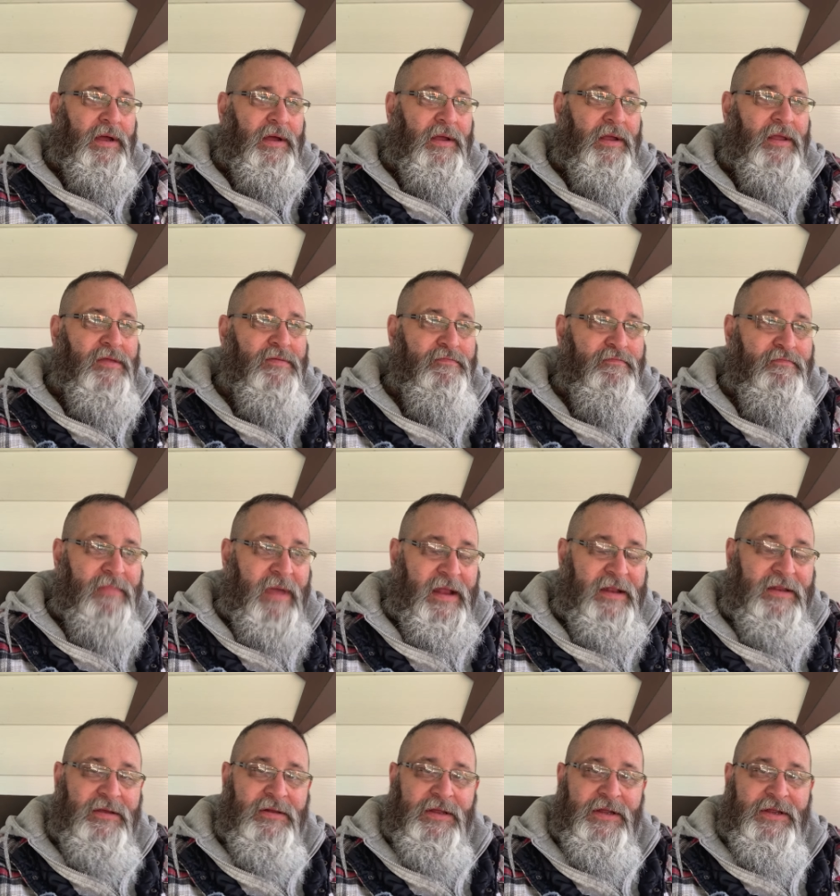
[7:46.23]
It's
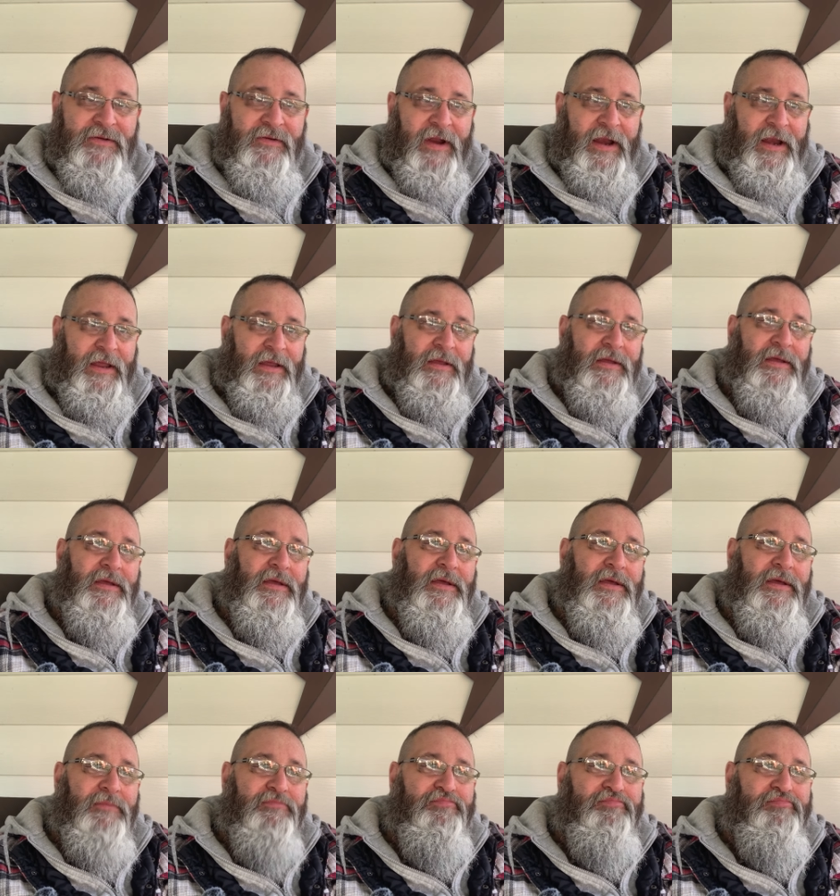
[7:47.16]
mentally draining.
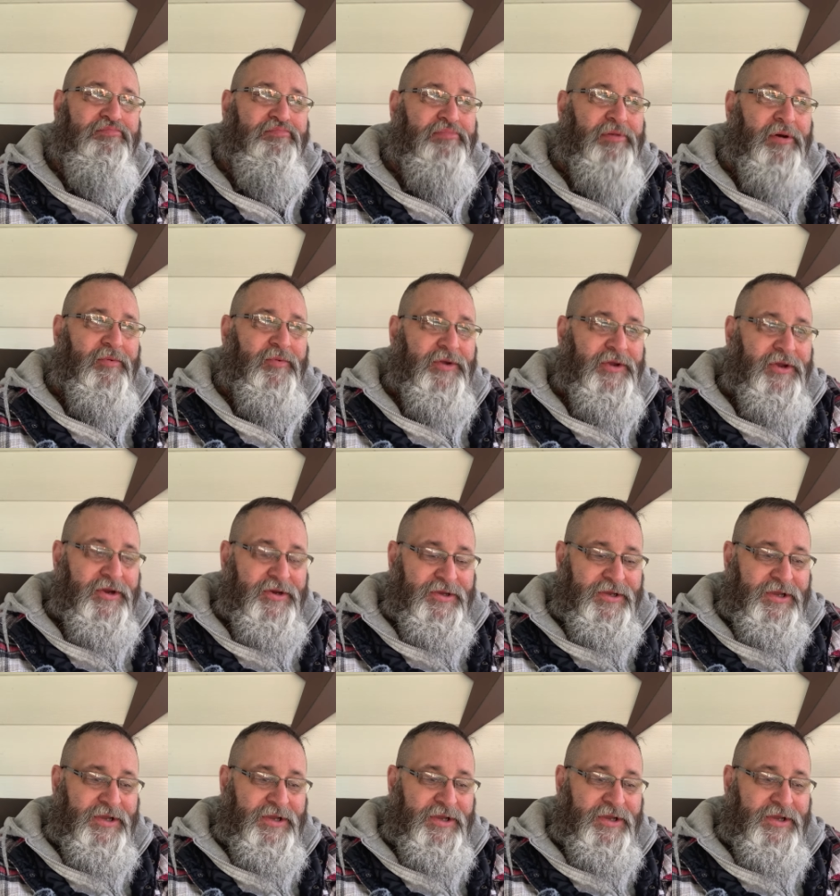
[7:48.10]
But when you're